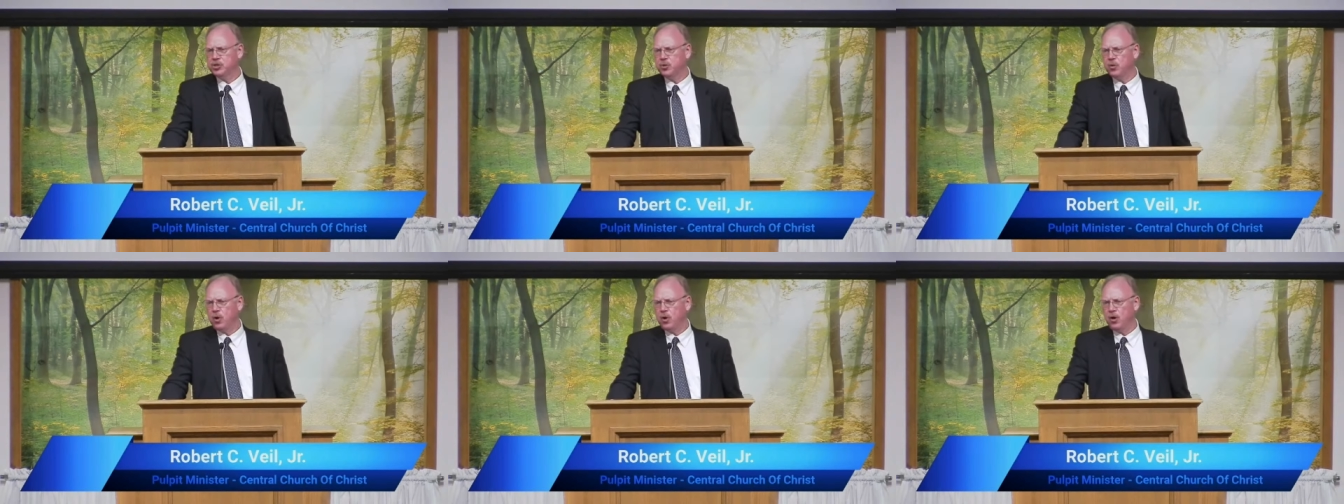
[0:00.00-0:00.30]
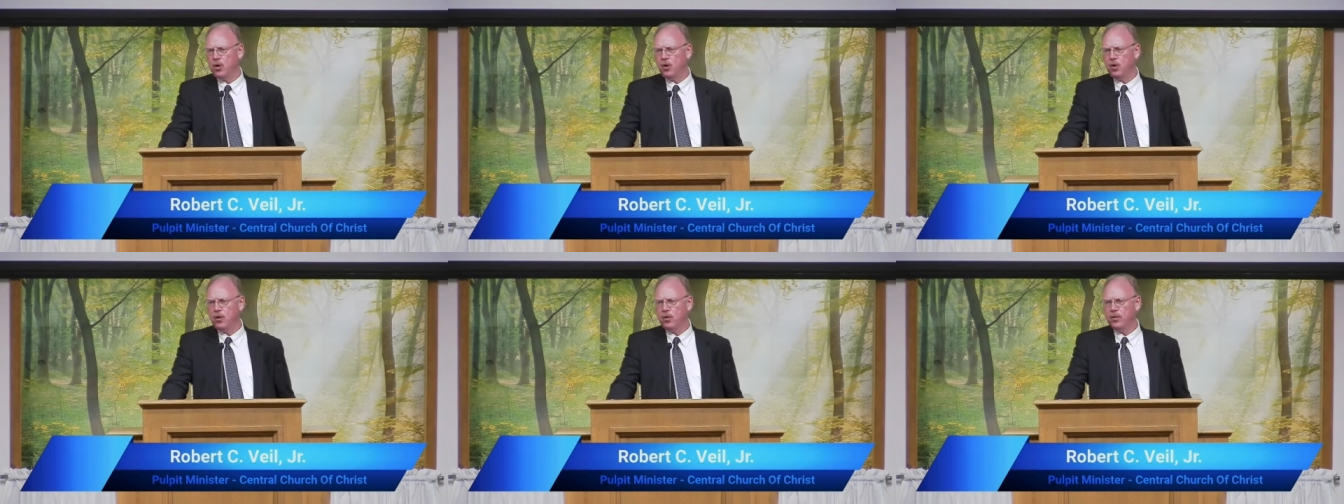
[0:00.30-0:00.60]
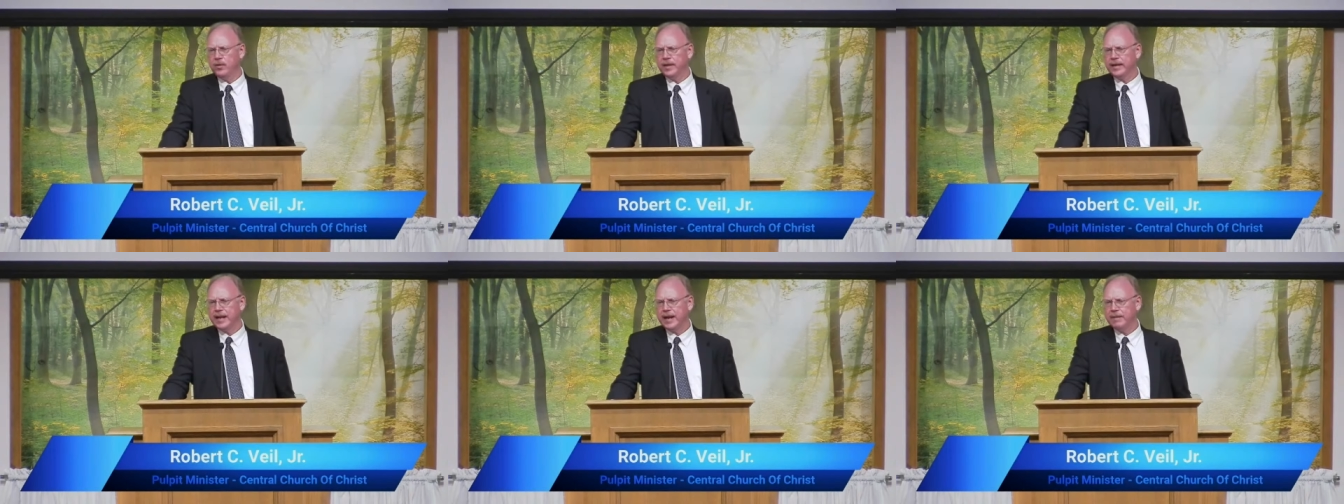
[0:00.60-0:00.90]
to
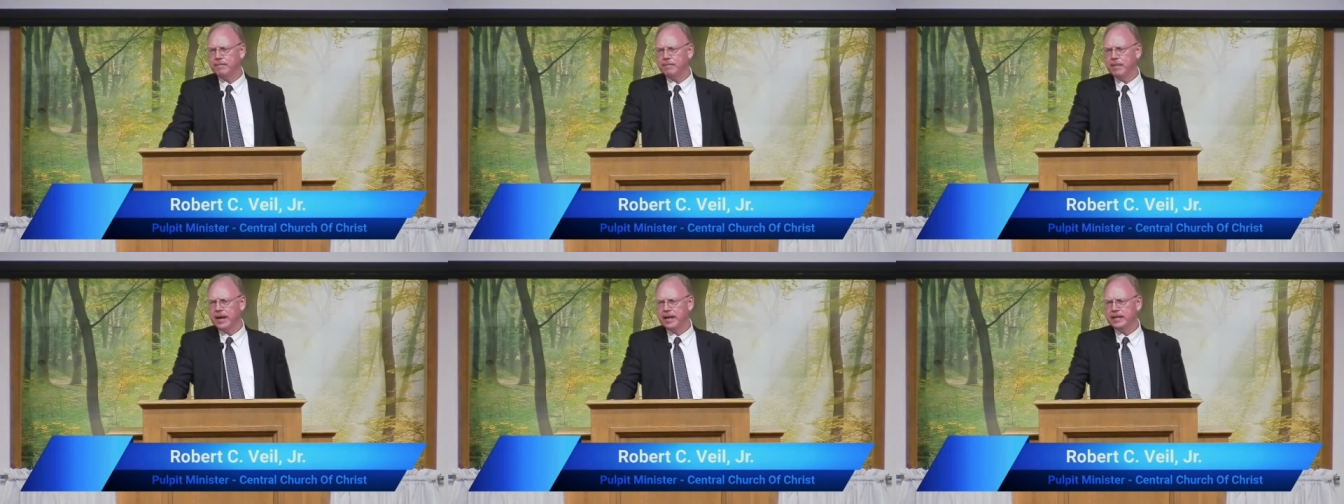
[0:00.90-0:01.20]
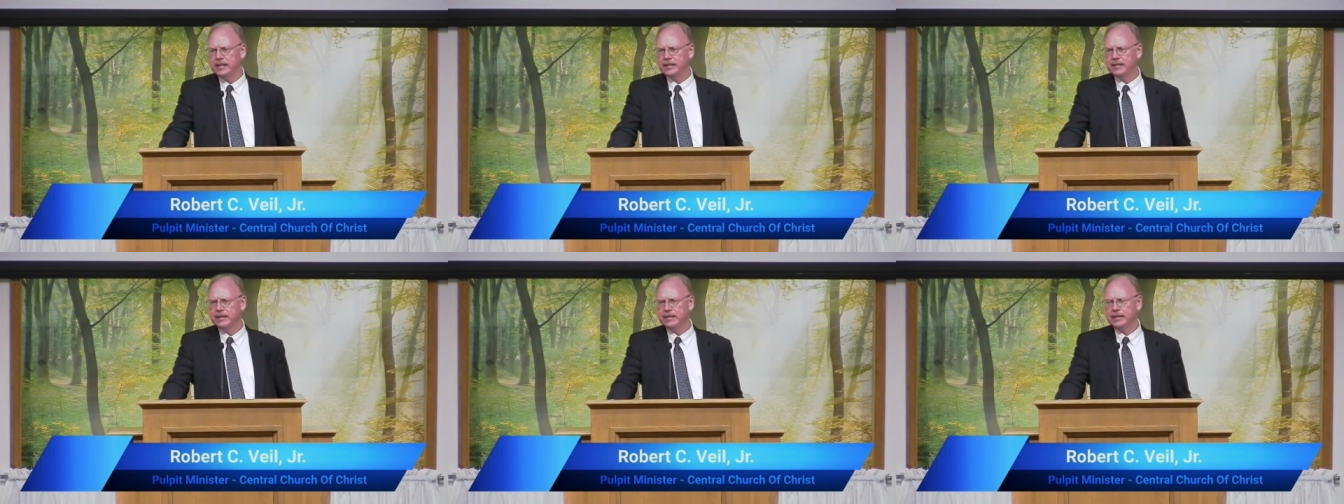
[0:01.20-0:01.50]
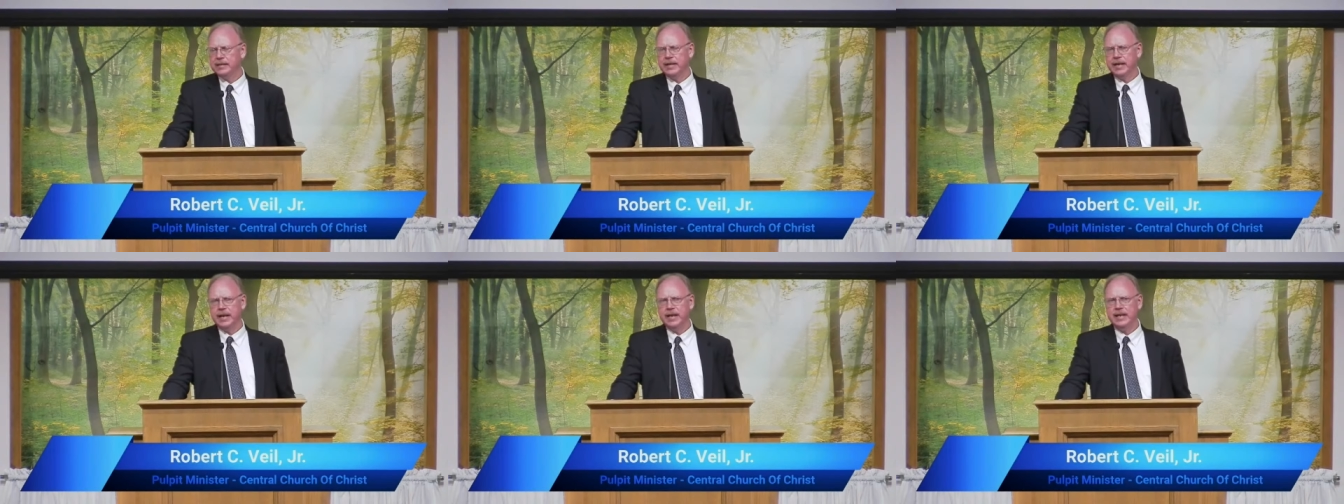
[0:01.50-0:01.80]
all that I might
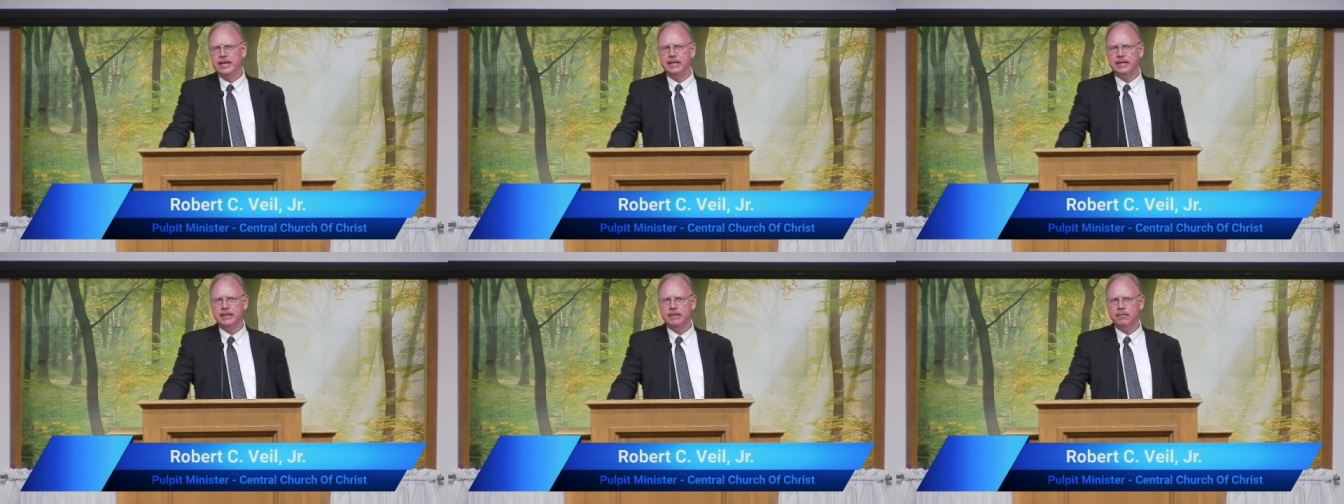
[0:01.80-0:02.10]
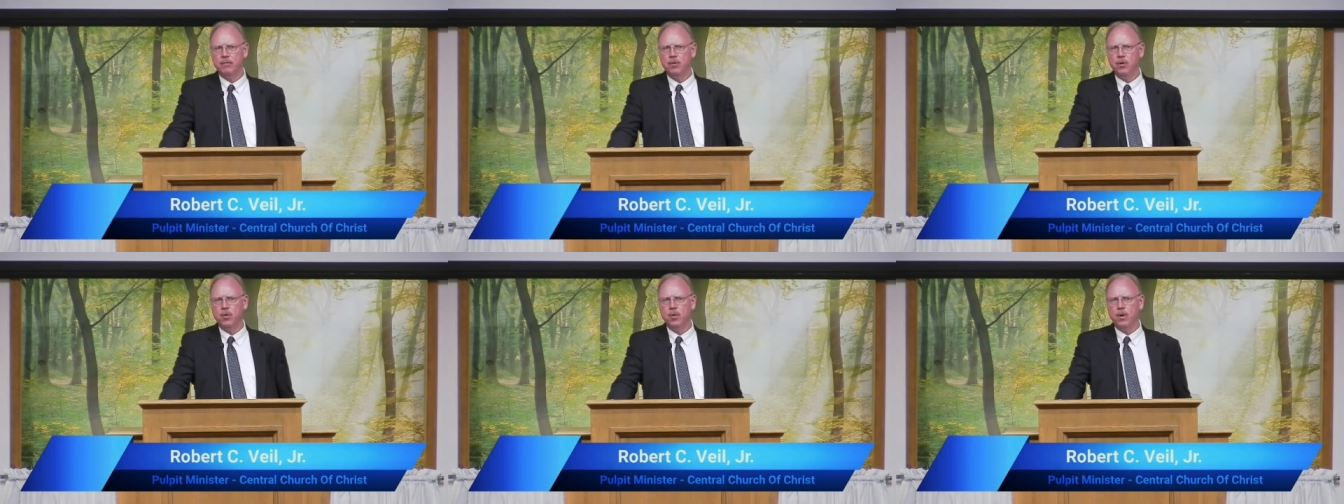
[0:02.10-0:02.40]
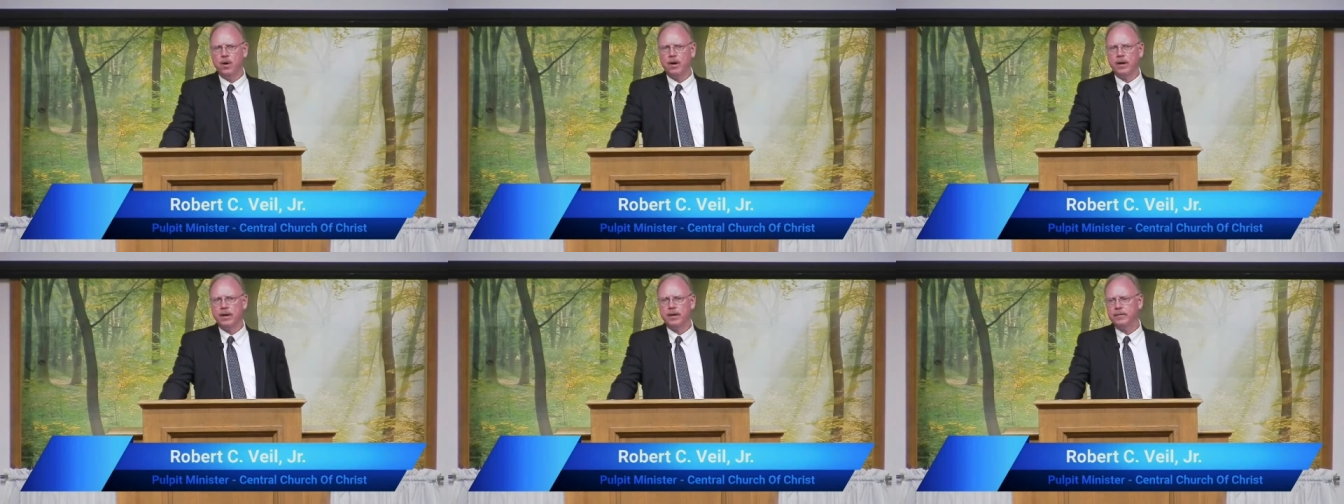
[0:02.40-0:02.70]
gain the
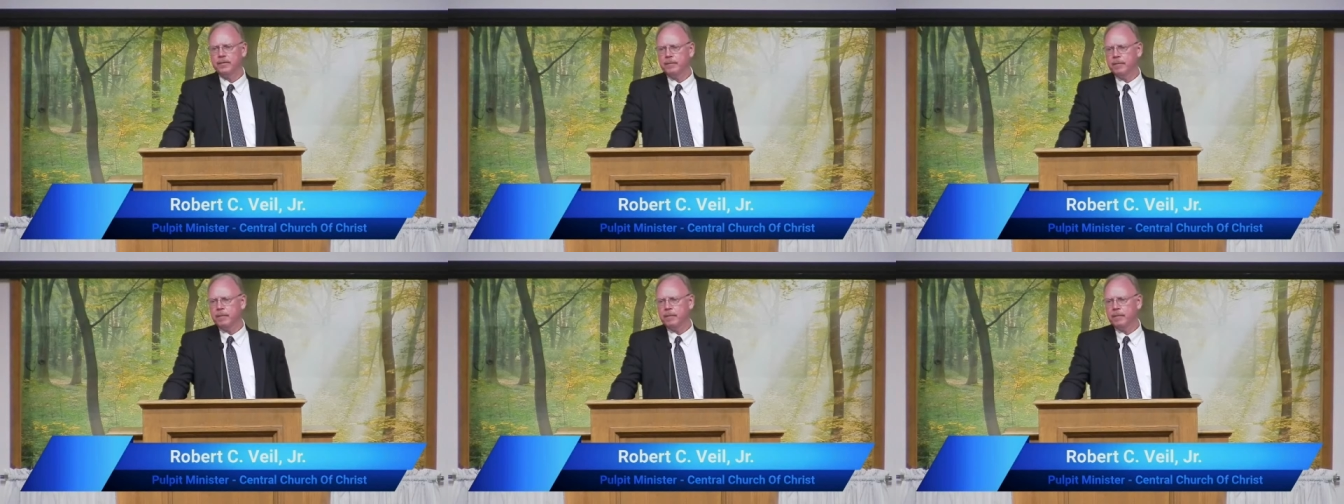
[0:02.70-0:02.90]
more.